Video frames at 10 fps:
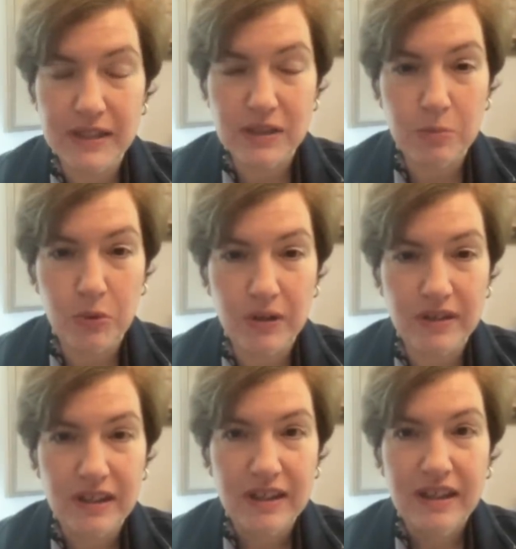support.
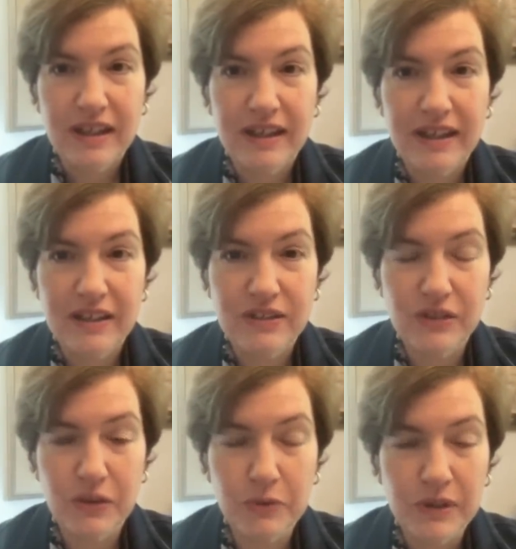
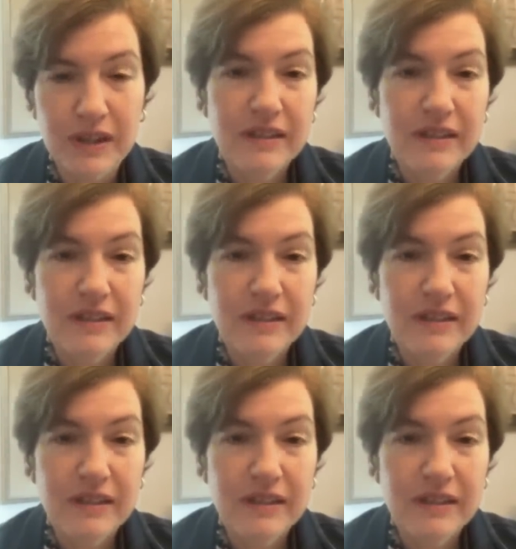We'll